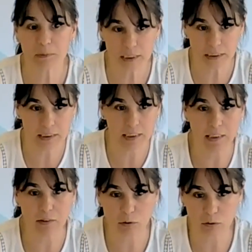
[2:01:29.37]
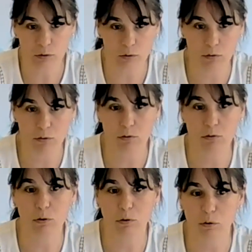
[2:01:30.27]
but in the case
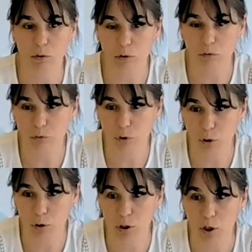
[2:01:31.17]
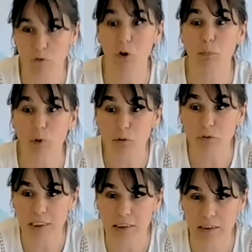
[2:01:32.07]
also of
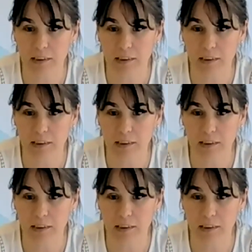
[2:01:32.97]
for-profit